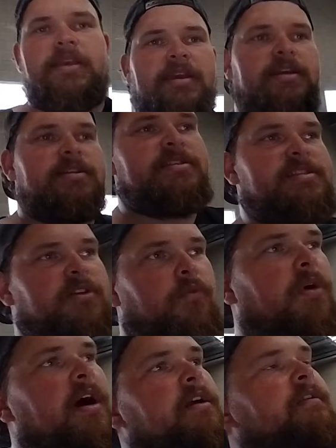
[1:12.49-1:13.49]
is the
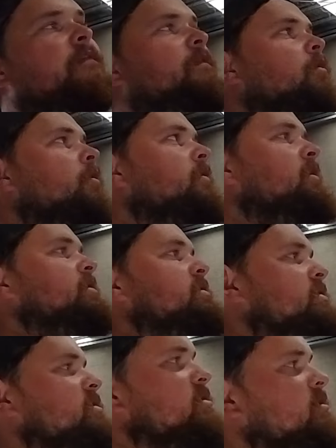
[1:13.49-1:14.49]
one for
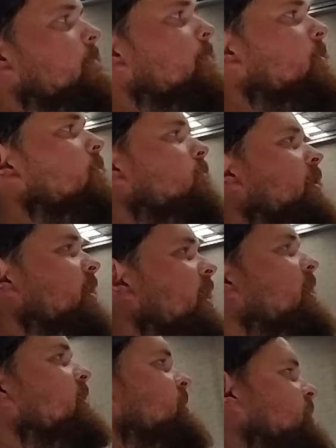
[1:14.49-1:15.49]
this
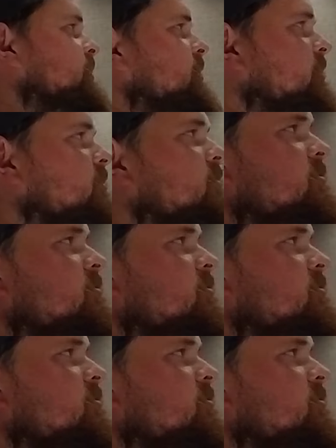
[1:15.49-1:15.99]
180 here.